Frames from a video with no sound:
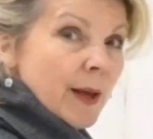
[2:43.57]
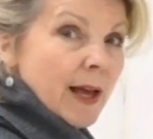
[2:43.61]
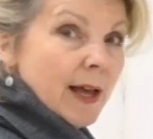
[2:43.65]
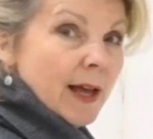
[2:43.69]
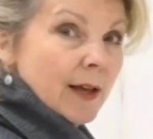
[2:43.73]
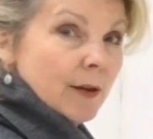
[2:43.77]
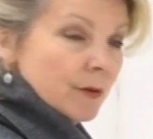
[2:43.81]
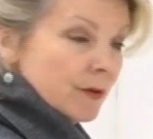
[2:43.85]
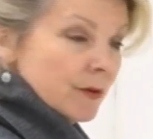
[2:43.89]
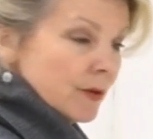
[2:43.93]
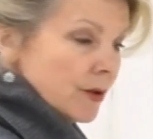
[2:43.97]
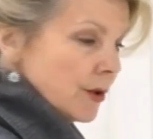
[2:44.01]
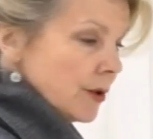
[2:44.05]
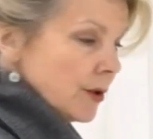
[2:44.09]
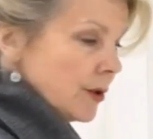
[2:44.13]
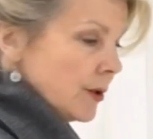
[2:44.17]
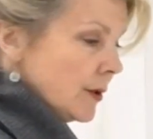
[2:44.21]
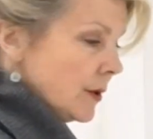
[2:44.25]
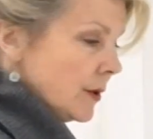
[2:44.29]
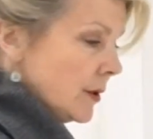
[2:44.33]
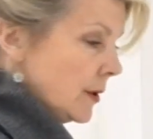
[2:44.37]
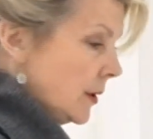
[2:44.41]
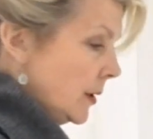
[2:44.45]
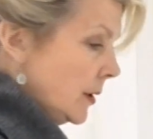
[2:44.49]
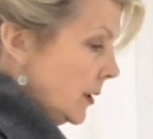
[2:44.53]
out.
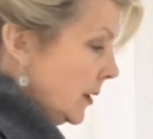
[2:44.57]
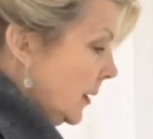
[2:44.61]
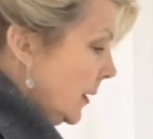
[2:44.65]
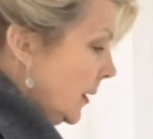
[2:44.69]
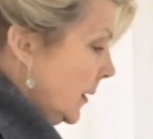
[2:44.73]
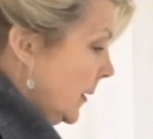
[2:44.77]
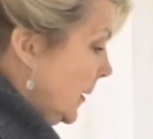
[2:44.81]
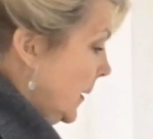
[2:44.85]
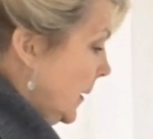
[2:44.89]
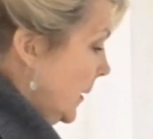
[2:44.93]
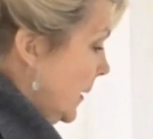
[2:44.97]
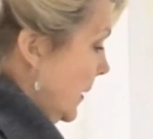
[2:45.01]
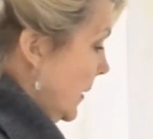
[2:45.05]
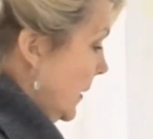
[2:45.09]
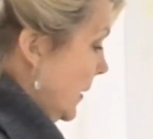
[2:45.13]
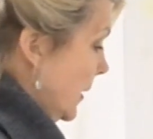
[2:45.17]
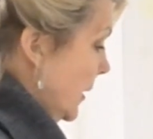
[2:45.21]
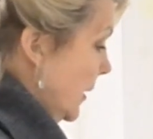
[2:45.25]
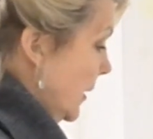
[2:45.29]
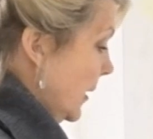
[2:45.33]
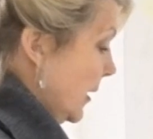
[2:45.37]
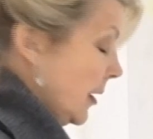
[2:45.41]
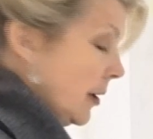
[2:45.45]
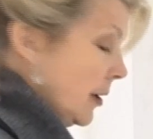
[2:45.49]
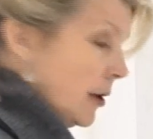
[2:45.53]

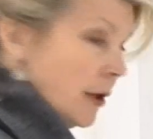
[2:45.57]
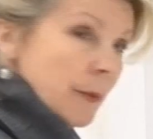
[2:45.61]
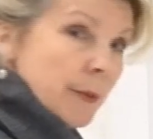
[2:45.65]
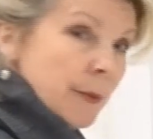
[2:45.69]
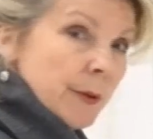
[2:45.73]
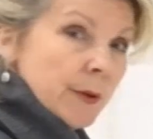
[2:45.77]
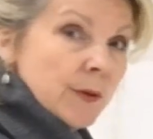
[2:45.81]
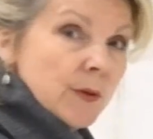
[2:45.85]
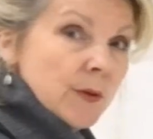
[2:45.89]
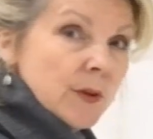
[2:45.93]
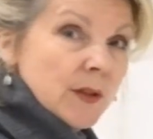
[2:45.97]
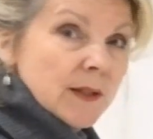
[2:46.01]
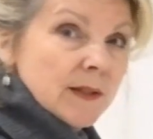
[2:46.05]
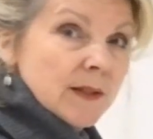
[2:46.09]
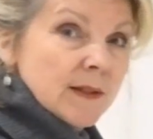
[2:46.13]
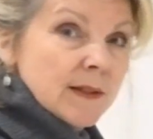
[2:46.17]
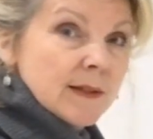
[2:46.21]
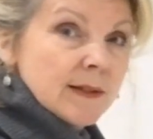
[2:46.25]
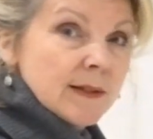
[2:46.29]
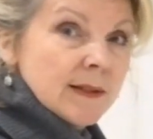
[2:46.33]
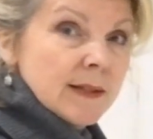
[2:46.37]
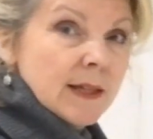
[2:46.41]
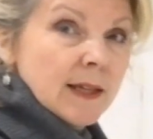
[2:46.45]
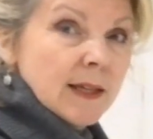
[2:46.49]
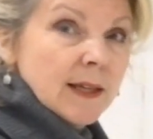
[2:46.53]
And I hope you can
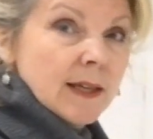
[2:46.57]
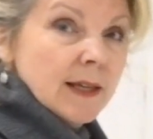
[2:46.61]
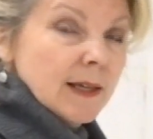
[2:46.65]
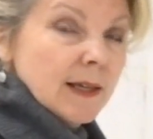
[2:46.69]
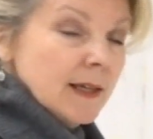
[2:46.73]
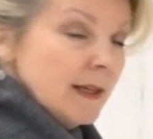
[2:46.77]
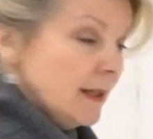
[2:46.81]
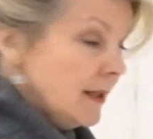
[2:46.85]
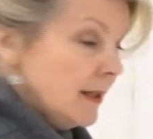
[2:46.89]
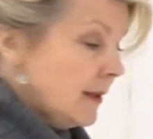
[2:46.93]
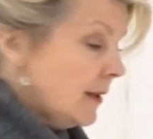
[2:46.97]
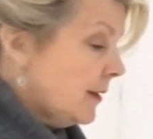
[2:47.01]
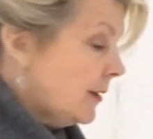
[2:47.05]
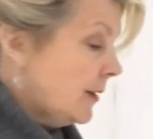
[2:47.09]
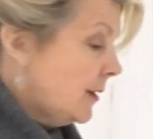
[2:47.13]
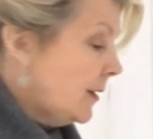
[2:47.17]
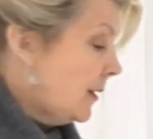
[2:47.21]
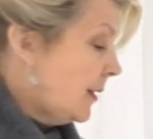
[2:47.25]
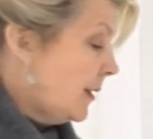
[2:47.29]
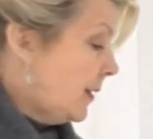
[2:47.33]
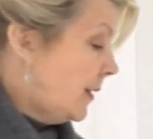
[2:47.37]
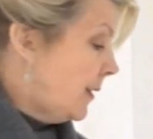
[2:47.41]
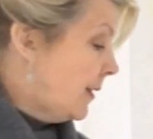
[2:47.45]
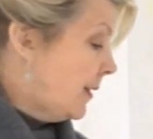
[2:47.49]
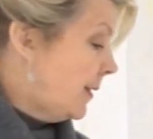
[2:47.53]
see
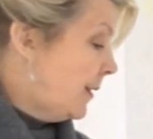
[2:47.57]
that